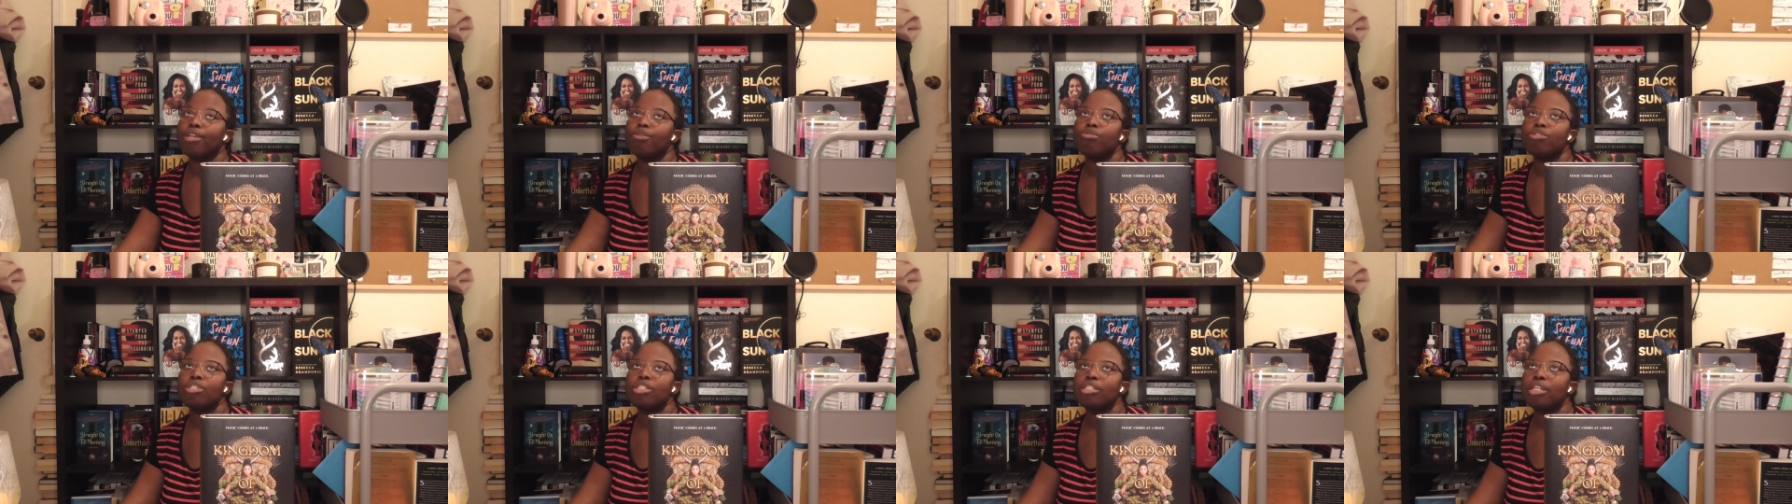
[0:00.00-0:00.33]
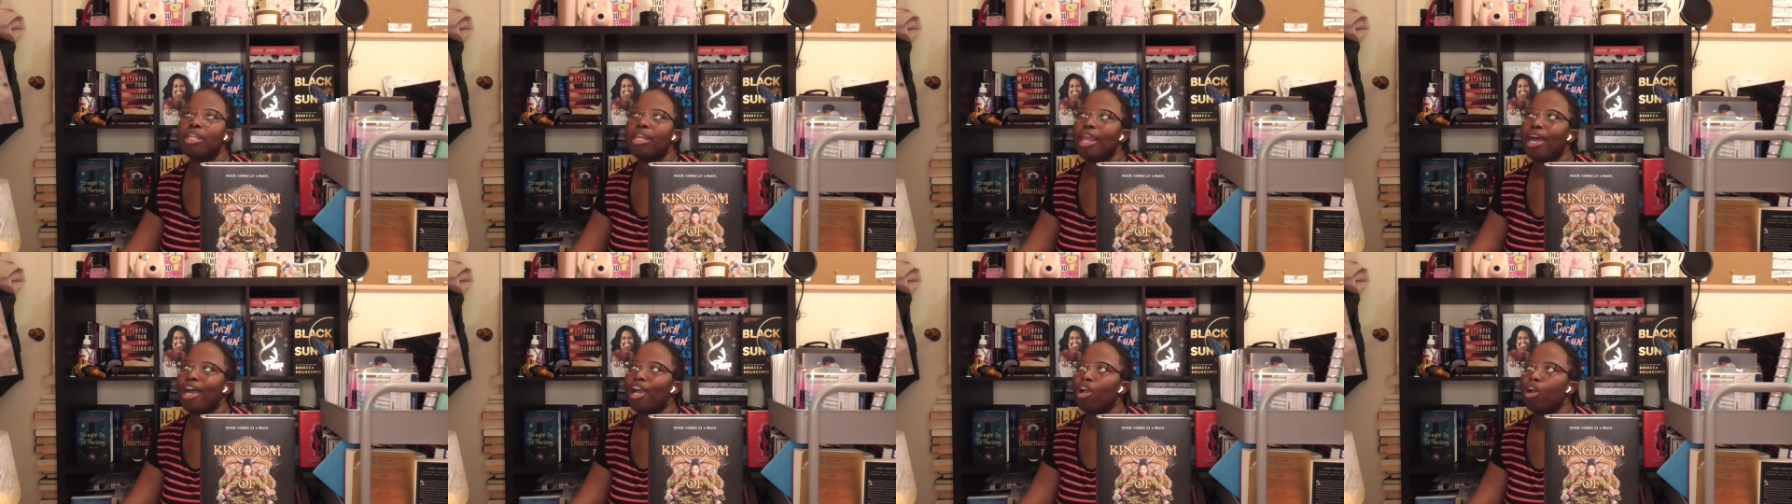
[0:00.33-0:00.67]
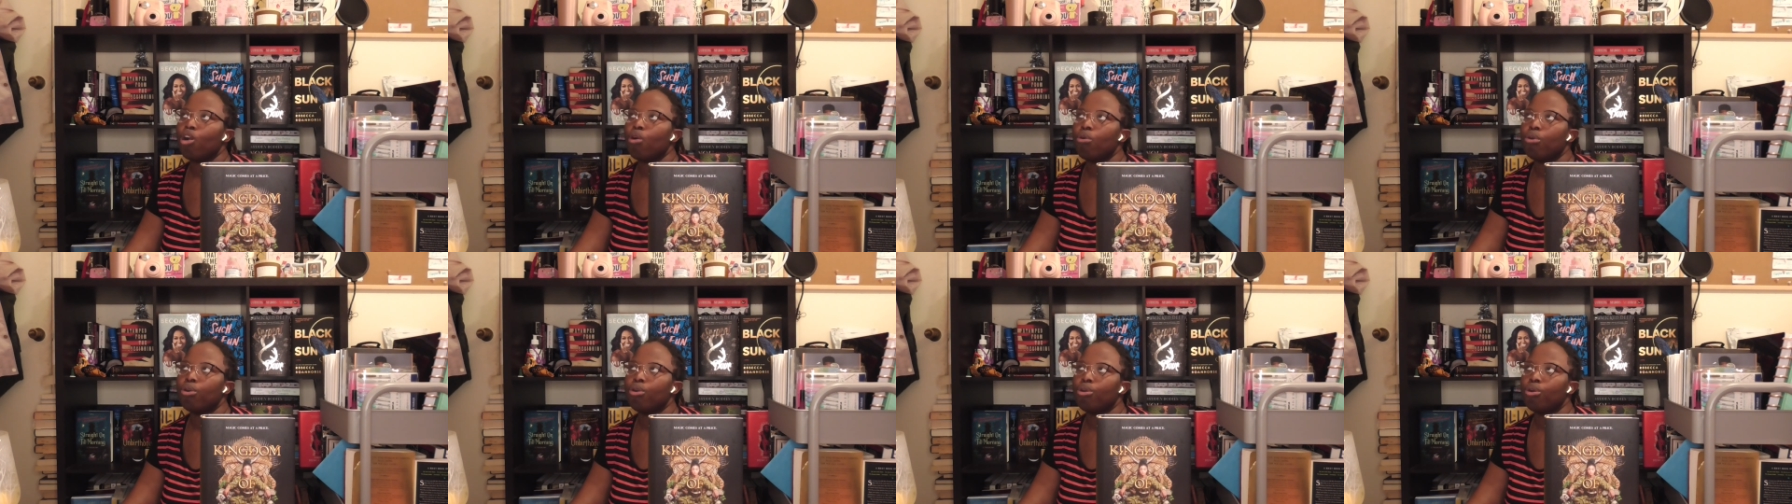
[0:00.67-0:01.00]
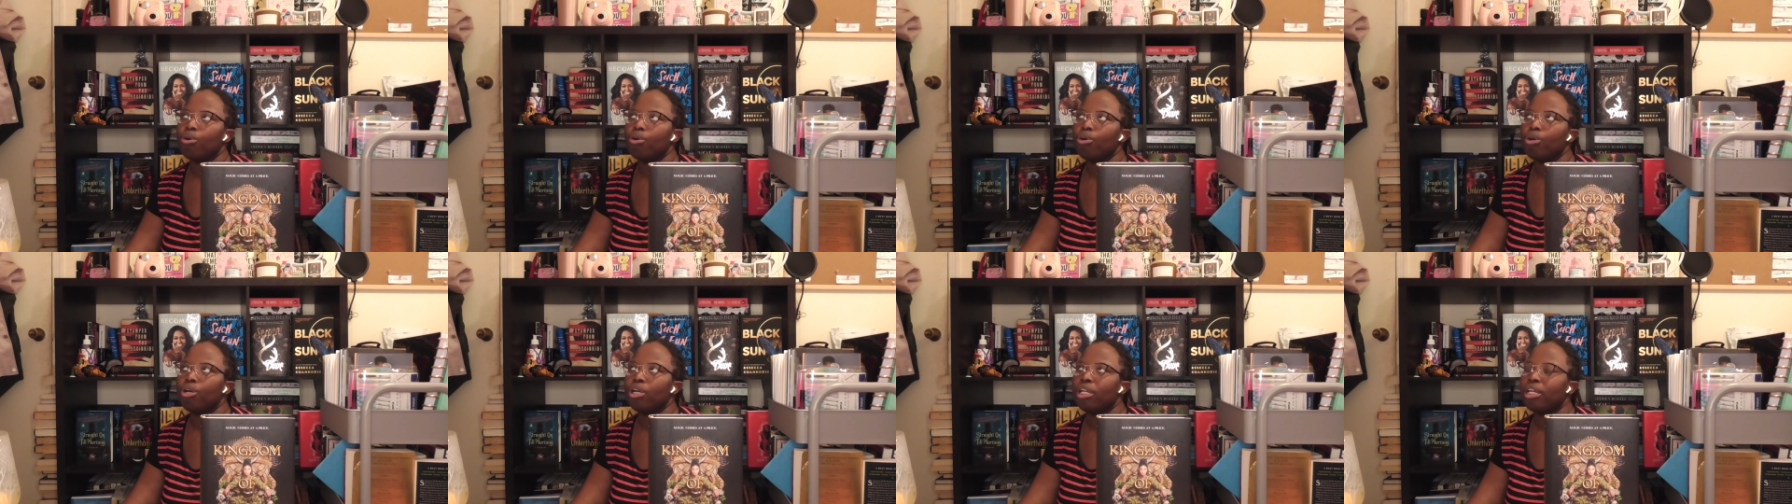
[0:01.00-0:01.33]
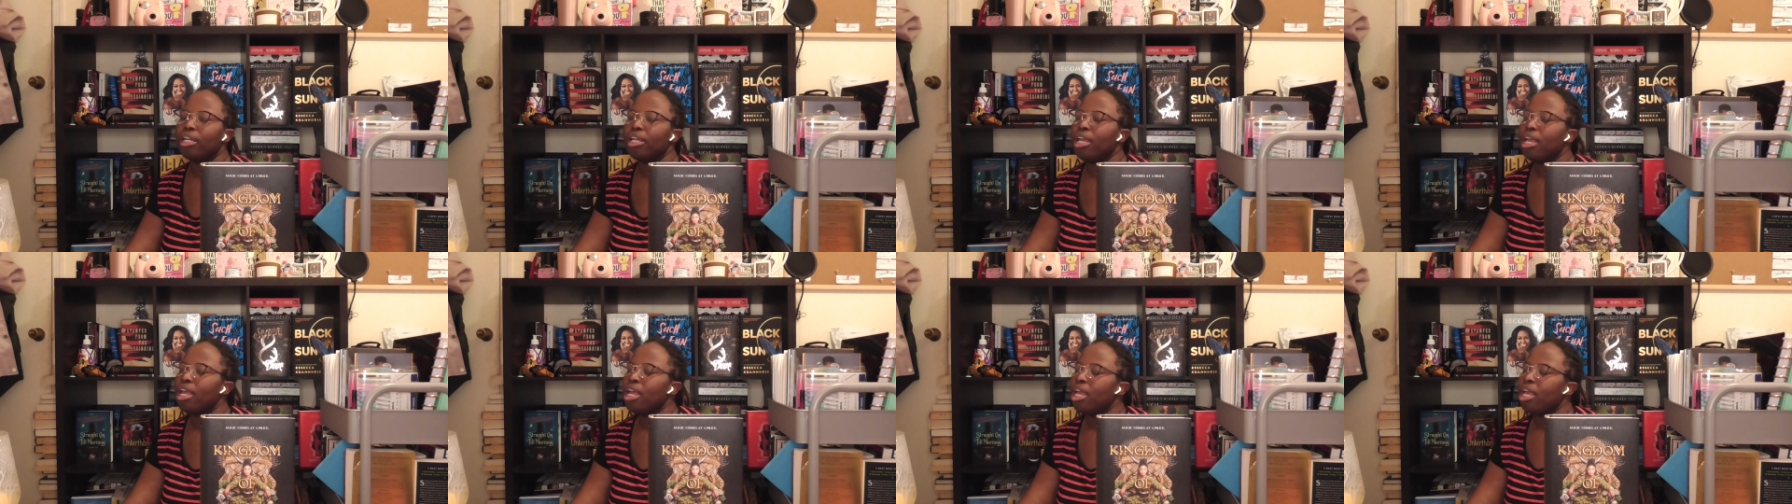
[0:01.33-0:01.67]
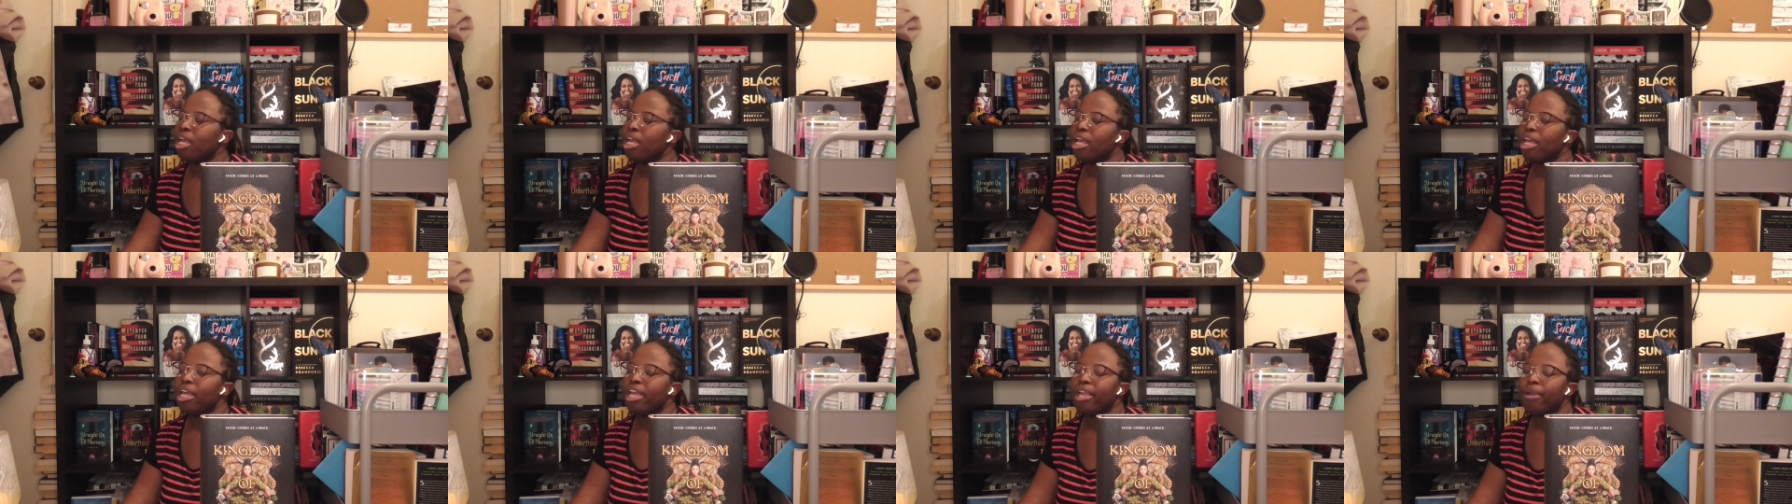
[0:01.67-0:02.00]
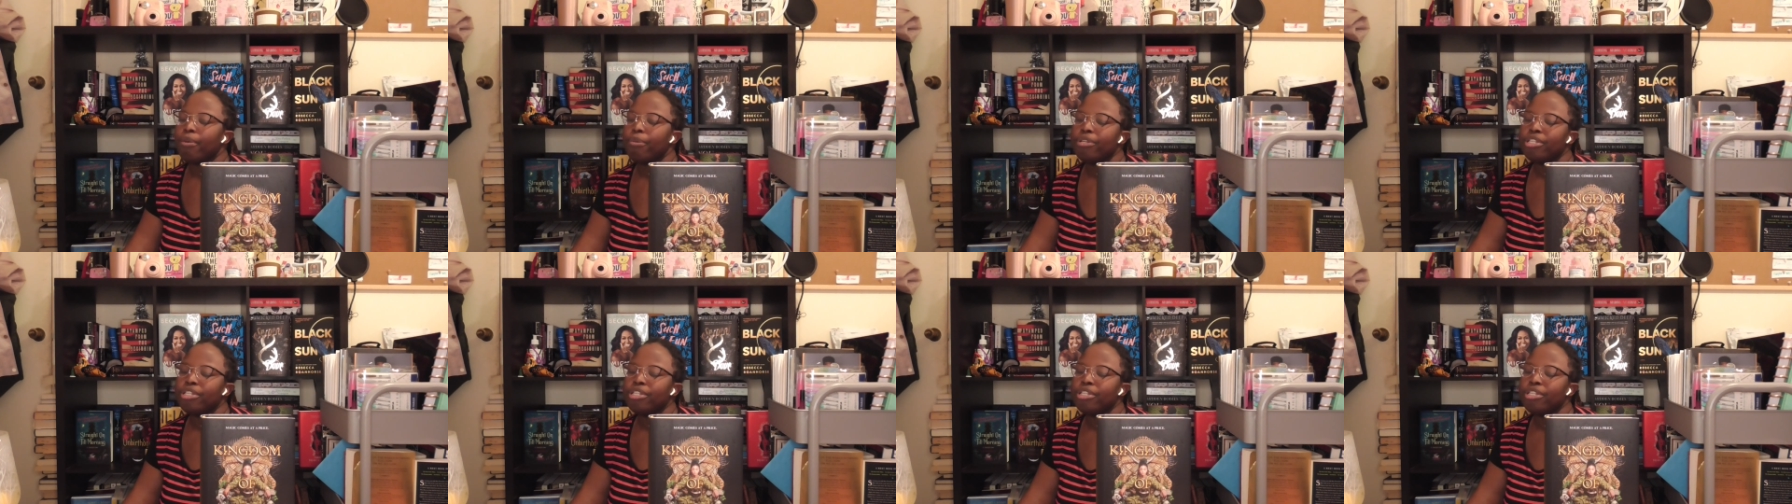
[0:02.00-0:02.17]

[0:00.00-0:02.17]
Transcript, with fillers: There was just a lot going on. It